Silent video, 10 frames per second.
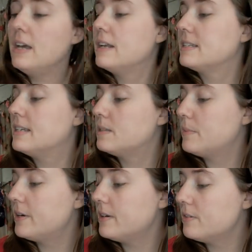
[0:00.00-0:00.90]
It says,
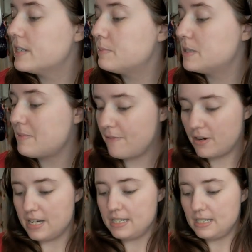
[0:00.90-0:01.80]
Merry Christmas, my
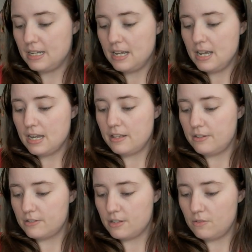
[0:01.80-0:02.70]
friend. And then
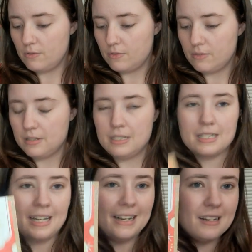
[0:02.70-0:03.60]
there's a cute note on the
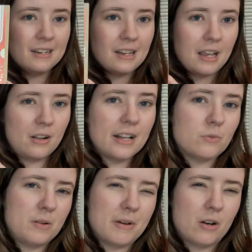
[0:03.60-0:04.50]
inside. I don't like
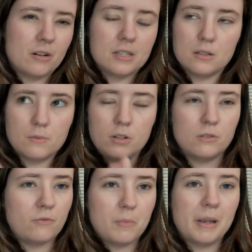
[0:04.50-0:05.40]
to read my cards. It's, you know,
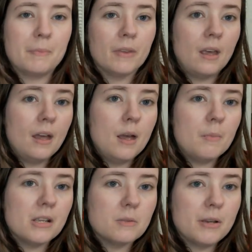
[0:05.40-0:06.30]
it's for me.
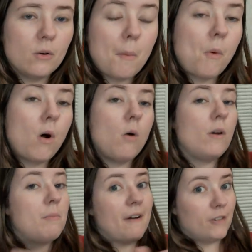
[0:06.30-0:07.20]
But this will be going on my wall
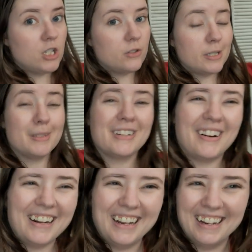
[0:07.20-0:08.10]
with my first Christmas card.